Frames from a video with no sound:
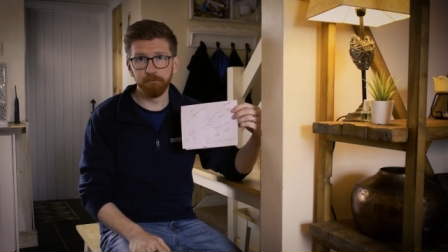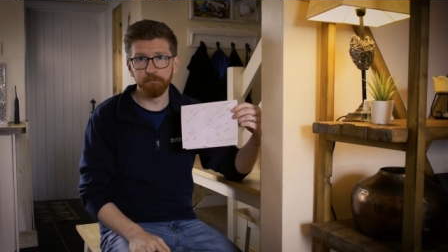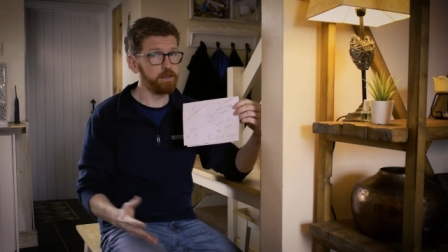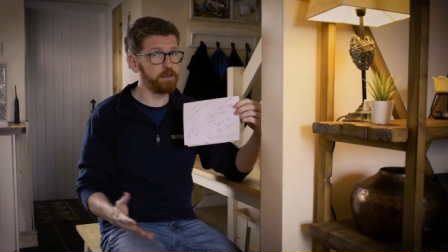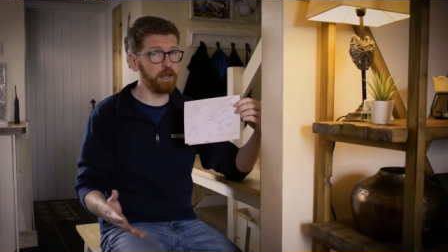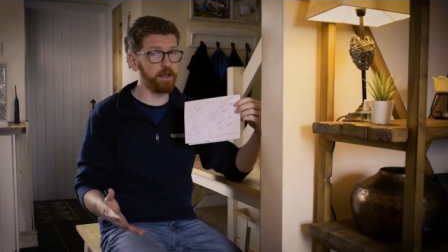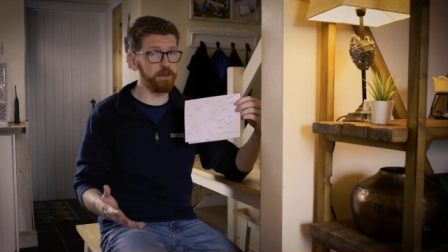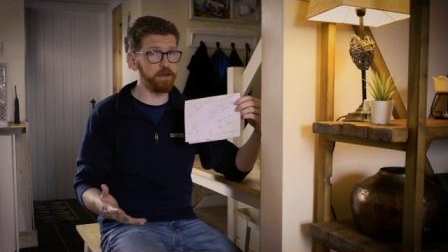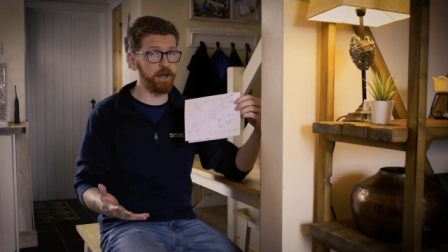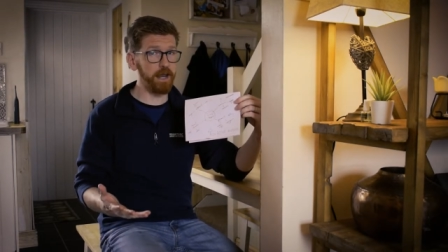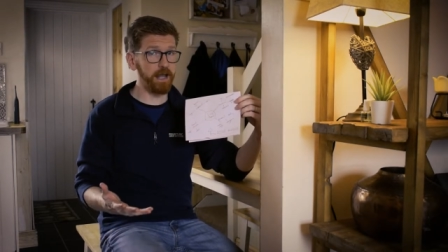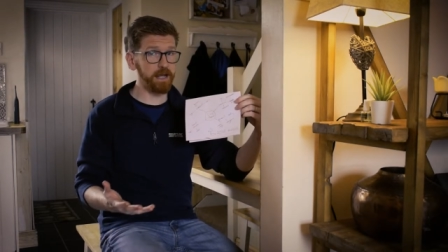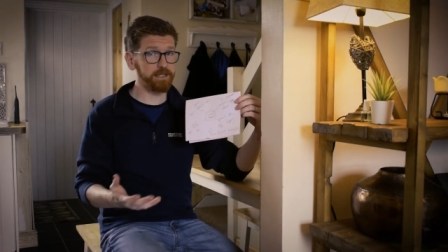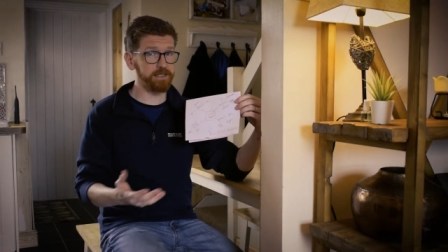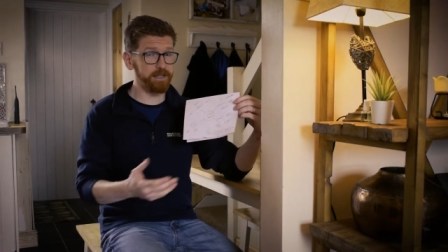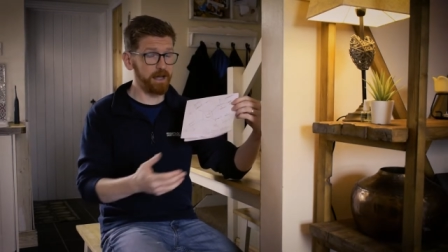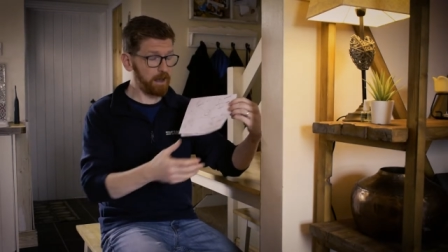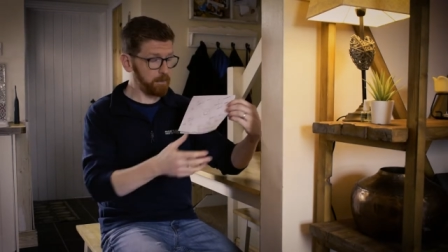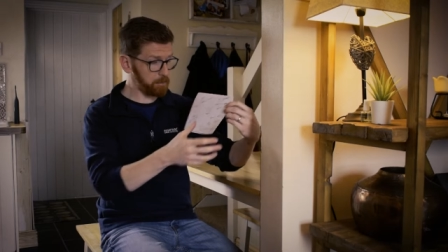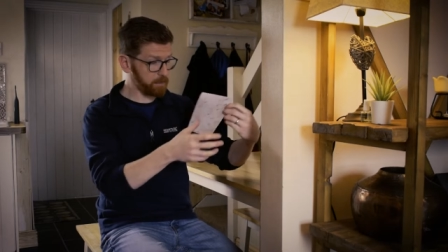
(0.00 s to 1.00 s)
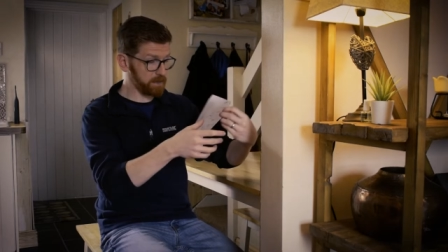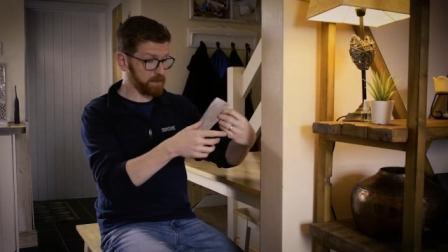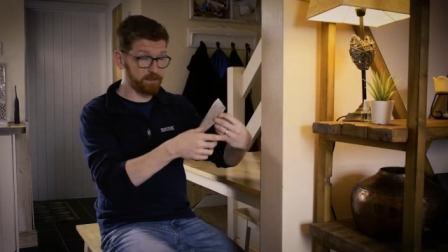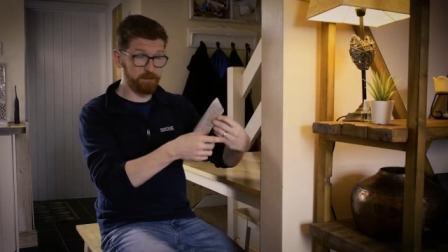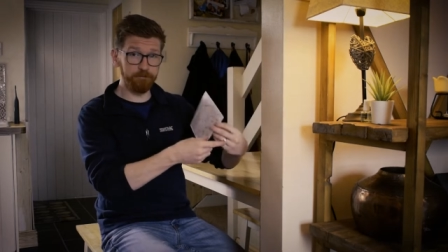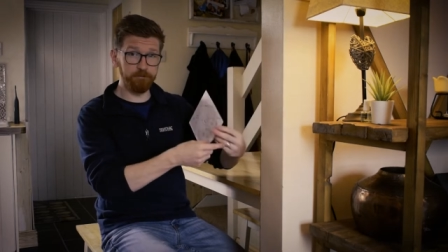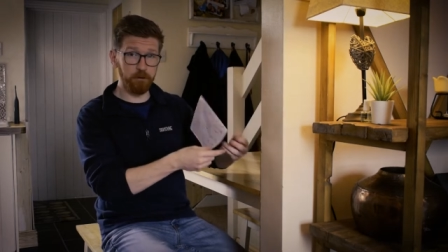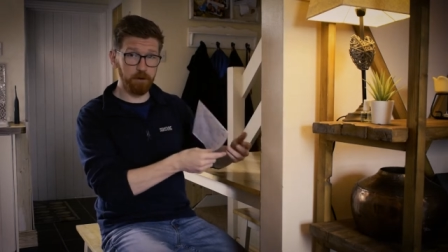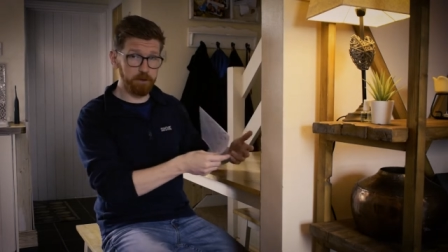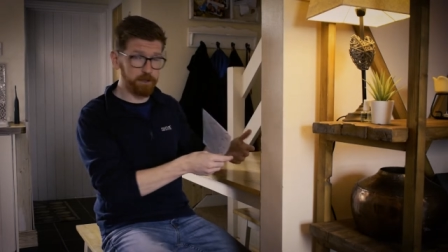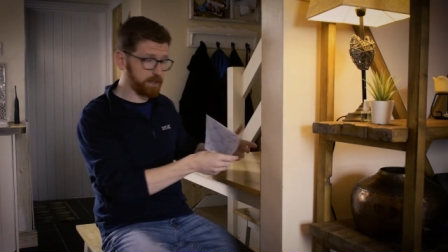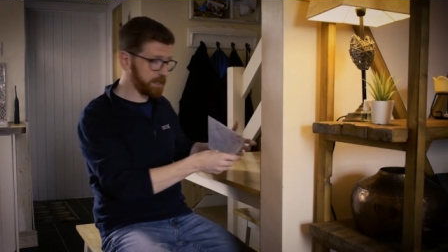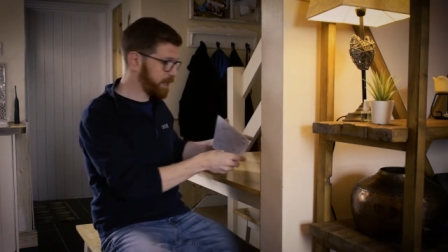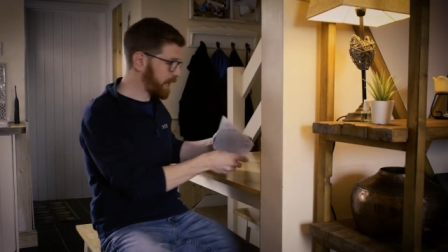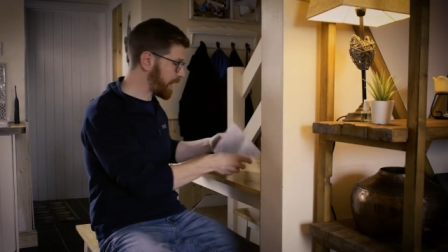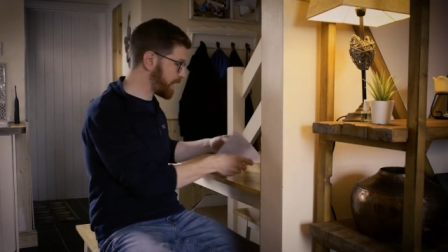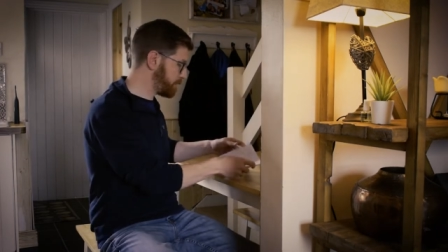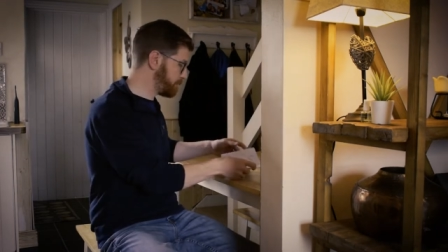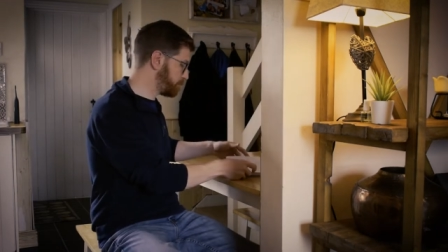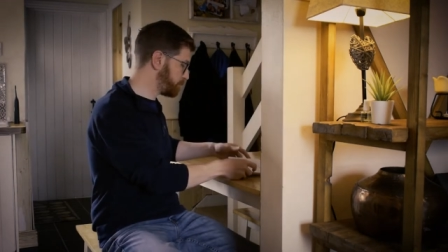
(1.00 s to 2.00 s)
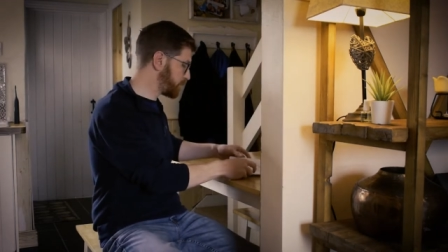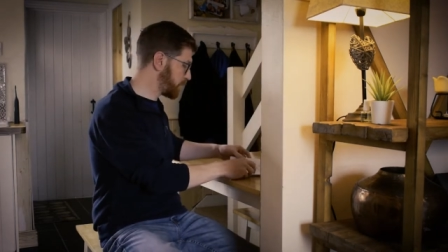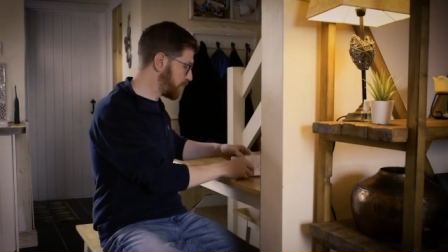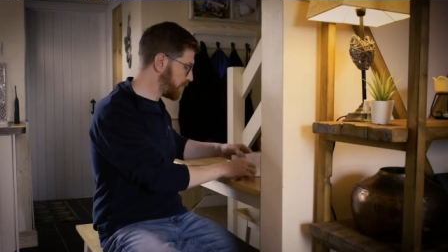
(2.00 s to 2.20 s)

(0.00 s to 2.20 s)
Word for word: Now the next step is to fold it again.